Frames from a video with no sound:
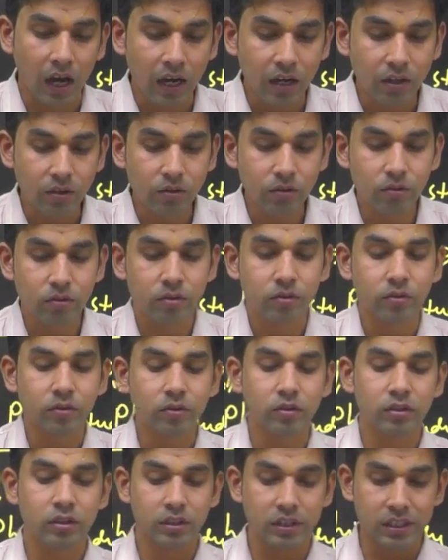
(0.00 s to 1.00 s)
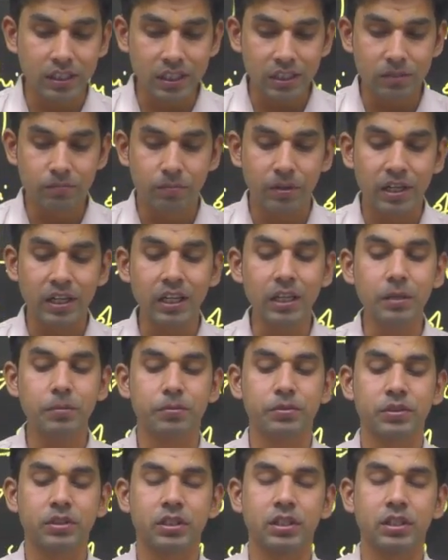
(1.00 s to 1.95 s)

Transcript: you know these beliefs